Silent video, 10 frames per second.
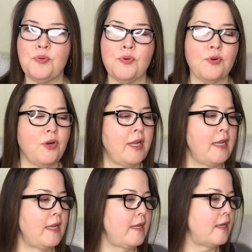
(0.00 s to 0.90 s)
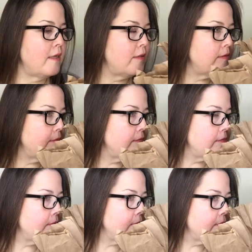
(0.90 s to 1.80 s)
pretty.
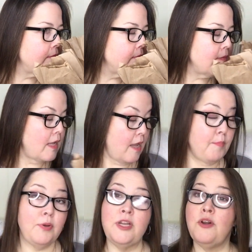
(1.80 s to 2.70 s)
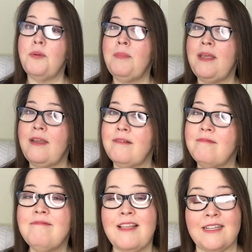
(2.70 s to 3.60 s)
I'm putting it on me.
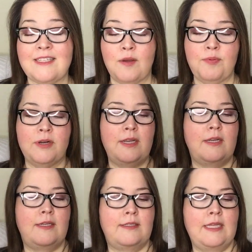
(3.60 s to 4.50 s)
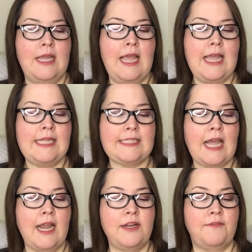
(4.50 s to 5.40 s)
That's how pretty it is. It's
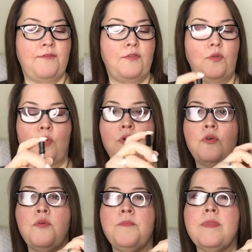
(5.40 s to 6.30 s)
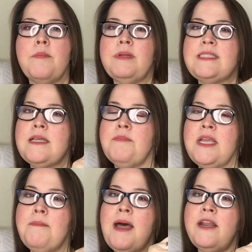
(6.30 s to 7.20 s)
kind of floral, but
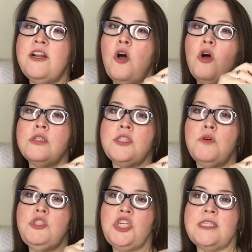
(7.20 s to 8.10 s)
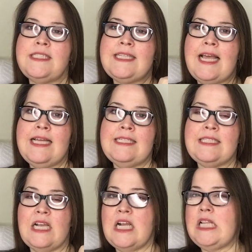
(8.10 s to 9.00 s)
something about it also just
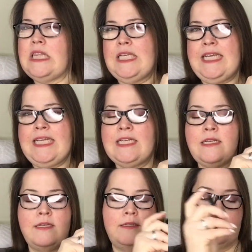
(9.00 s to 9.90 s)
says clean.